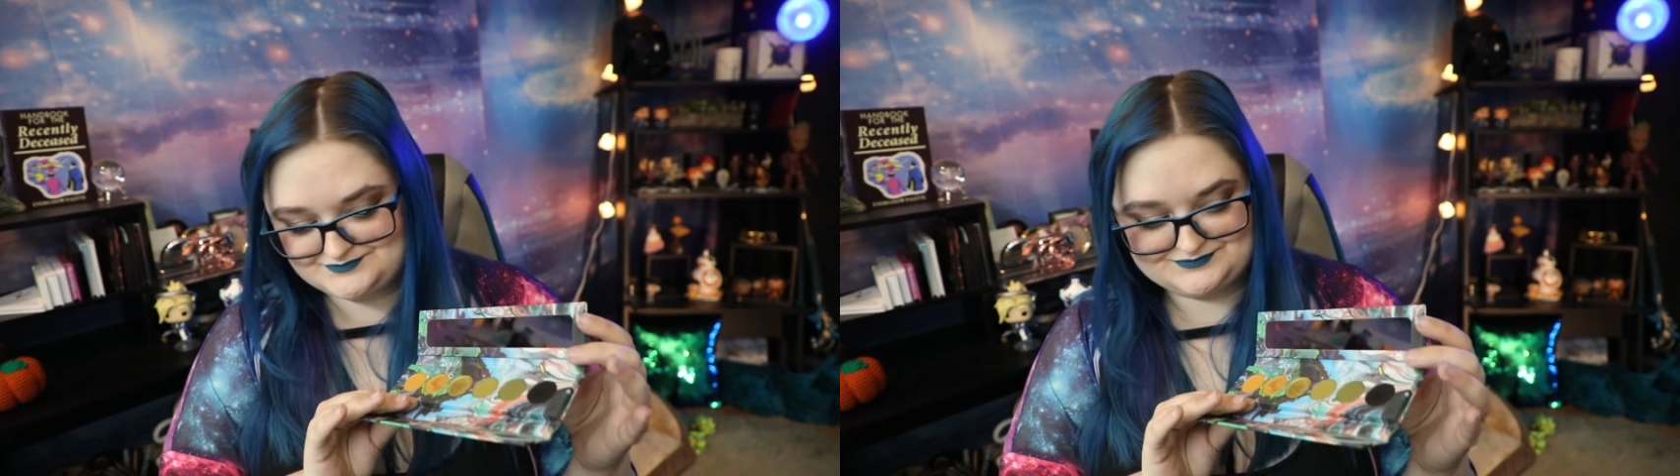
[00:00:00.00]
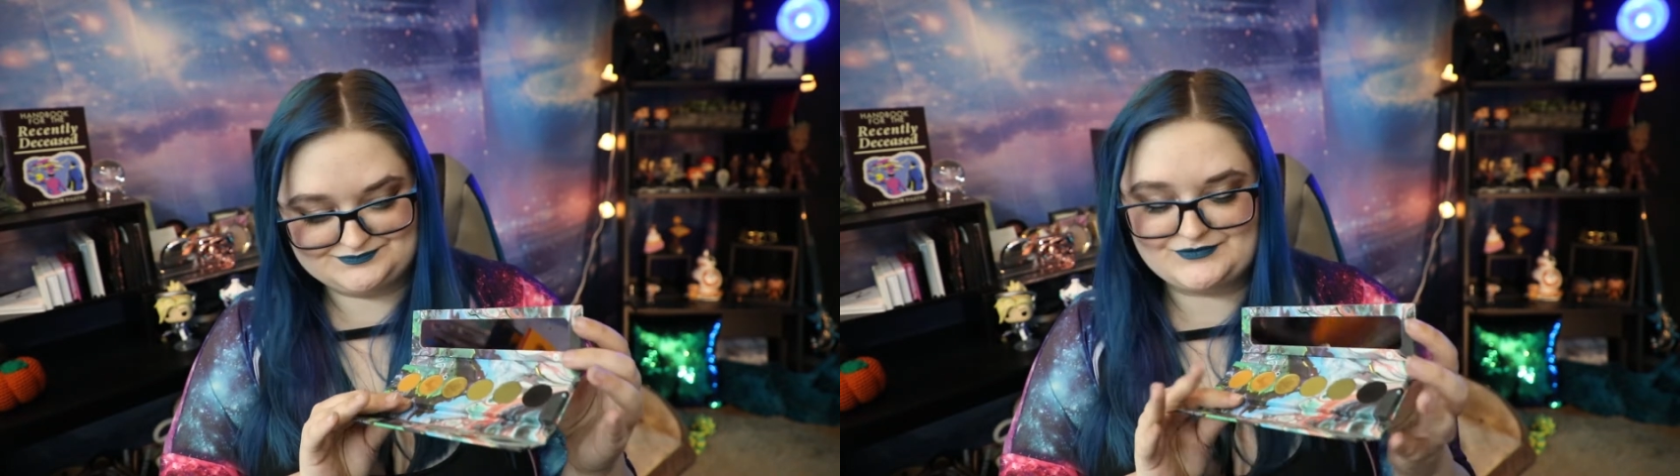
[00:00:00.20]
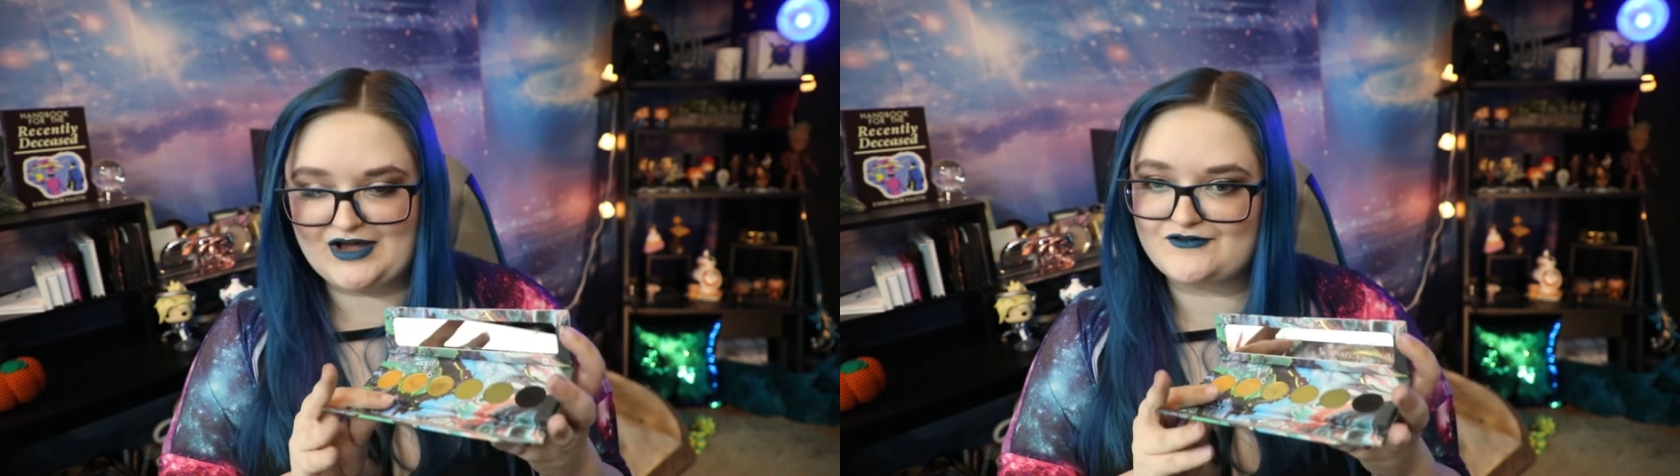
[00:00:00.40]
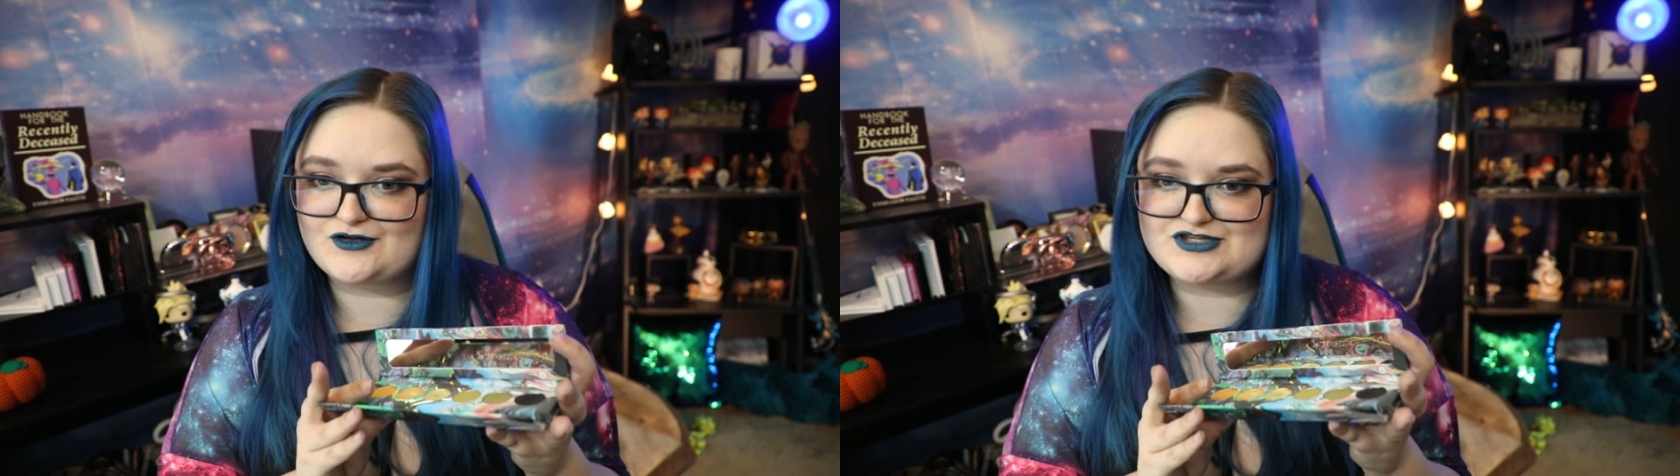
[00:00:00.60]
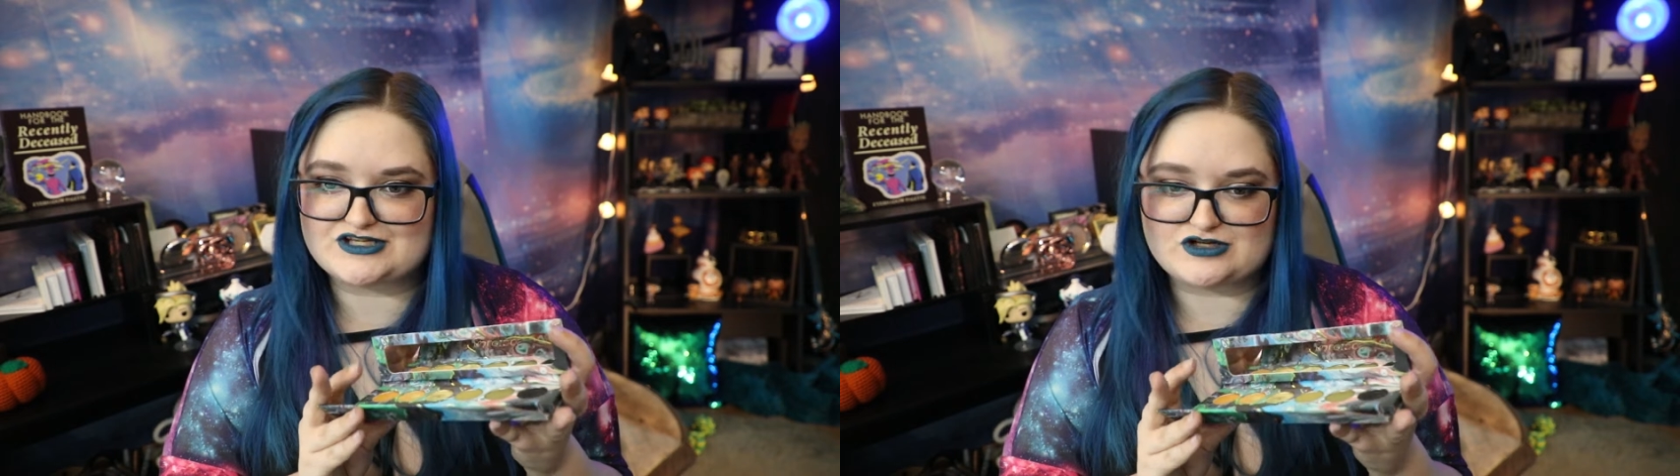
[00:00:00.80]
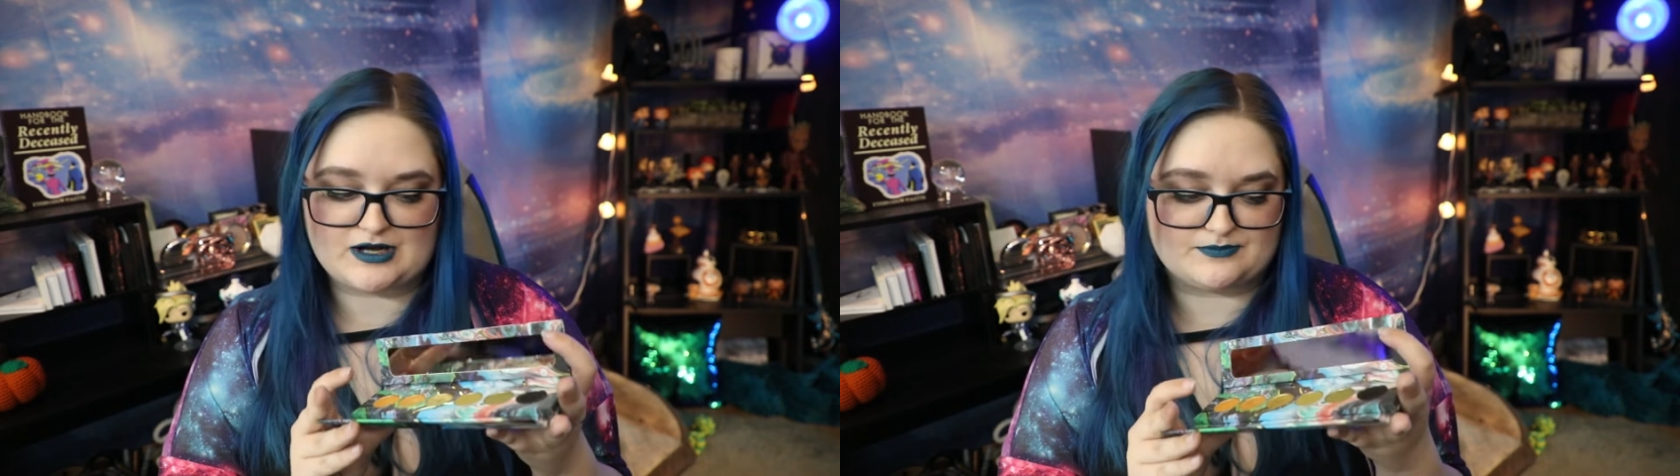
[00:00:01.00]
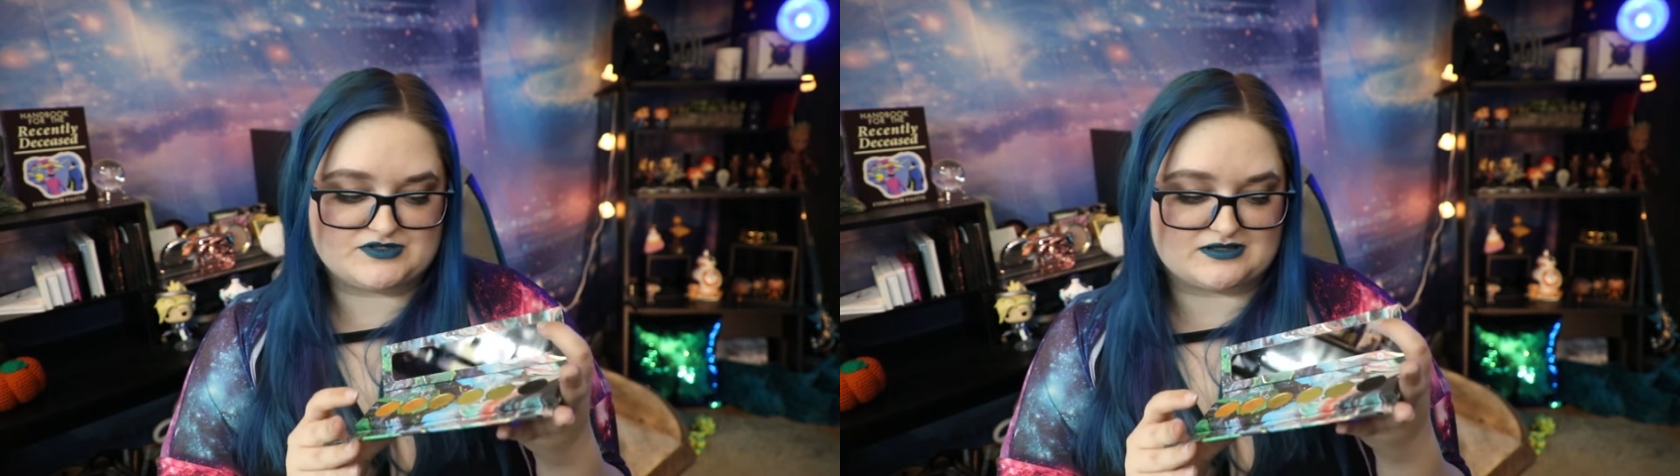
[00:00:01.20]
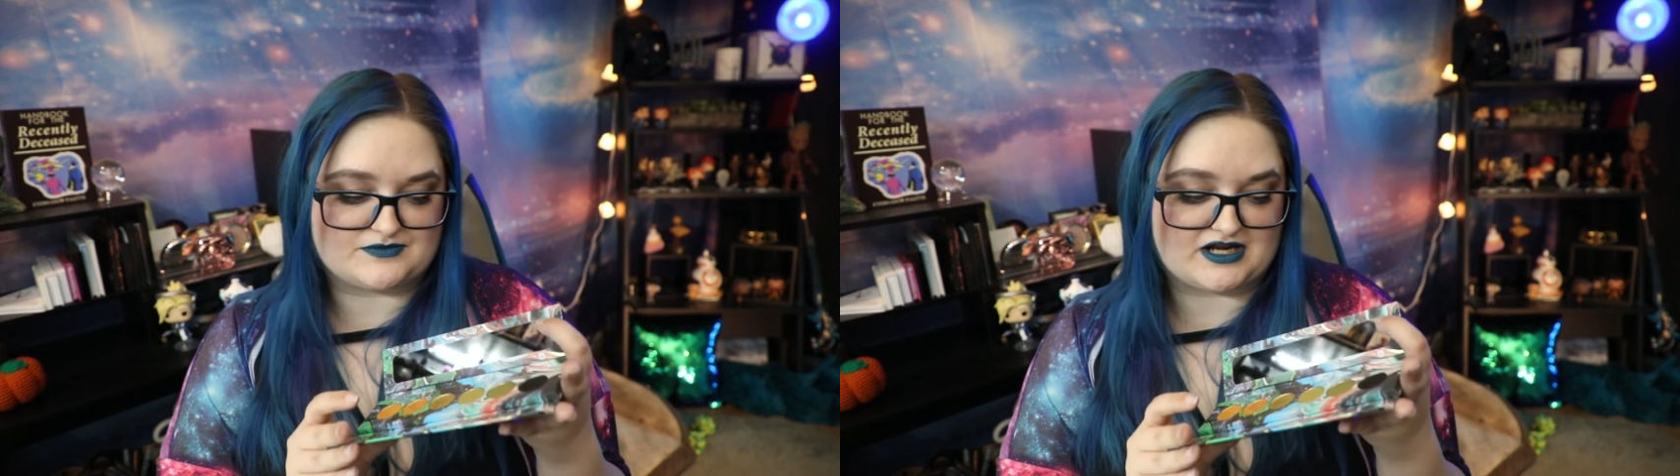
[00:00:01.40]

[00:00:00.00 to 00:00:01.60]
I did grab some